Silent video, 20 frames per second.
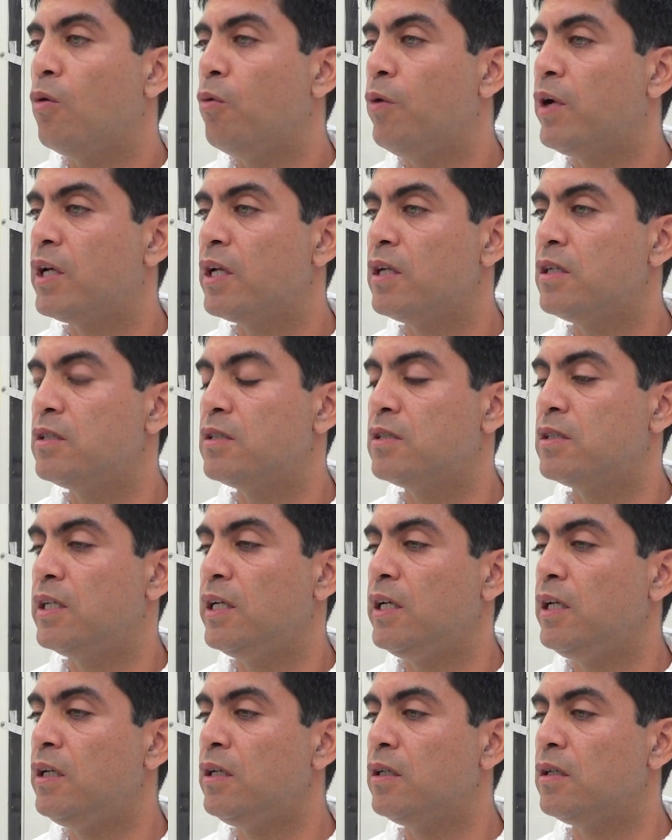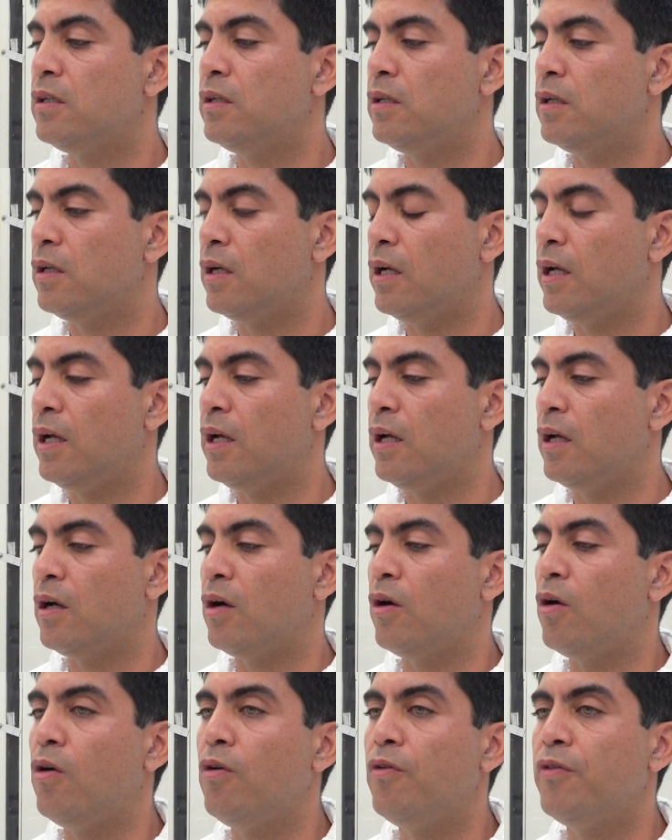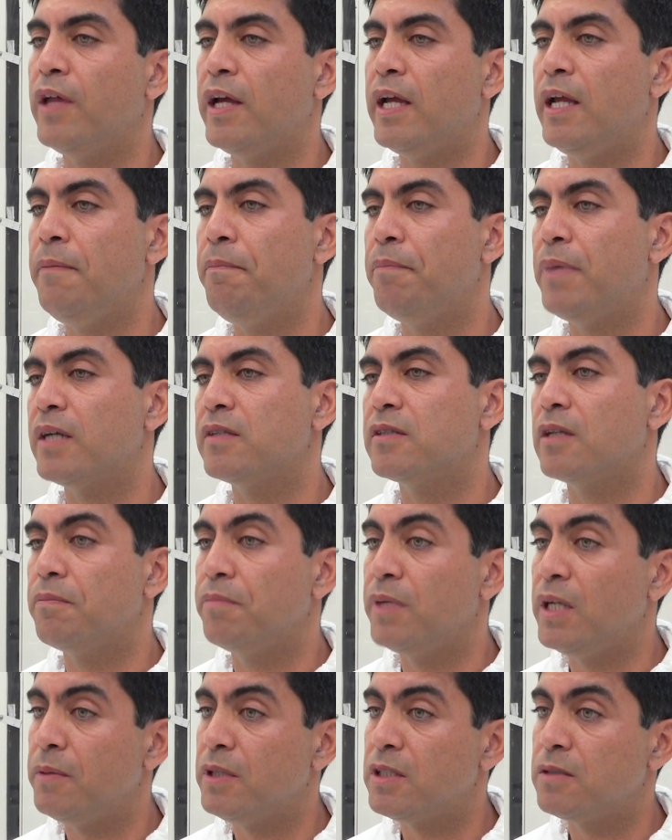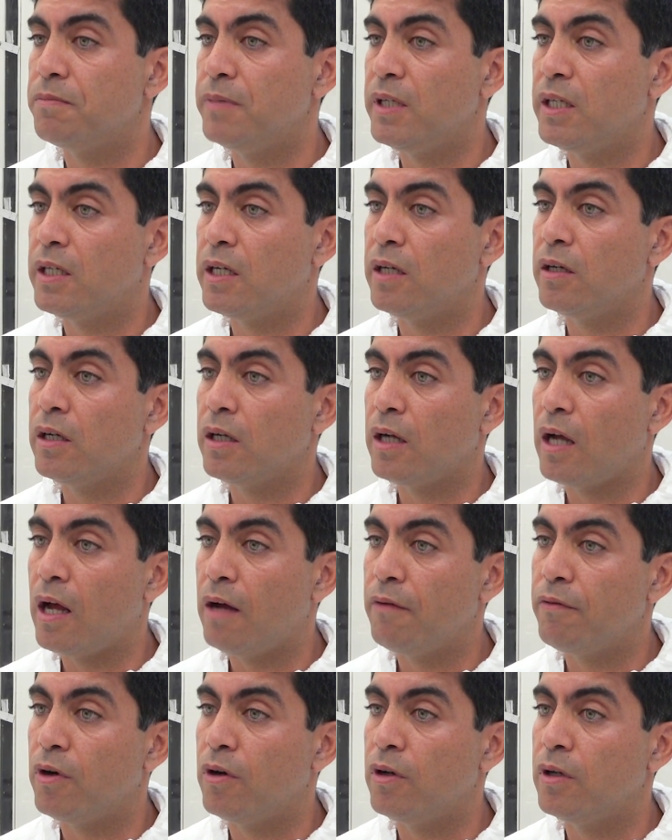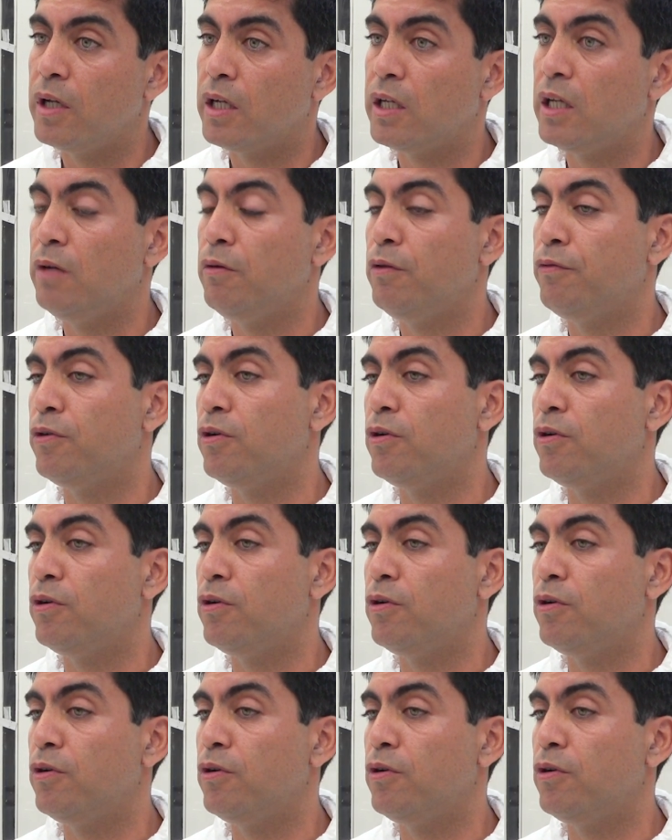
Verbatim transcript: We can see uh, all the impacts that BMSB can have on the kiwi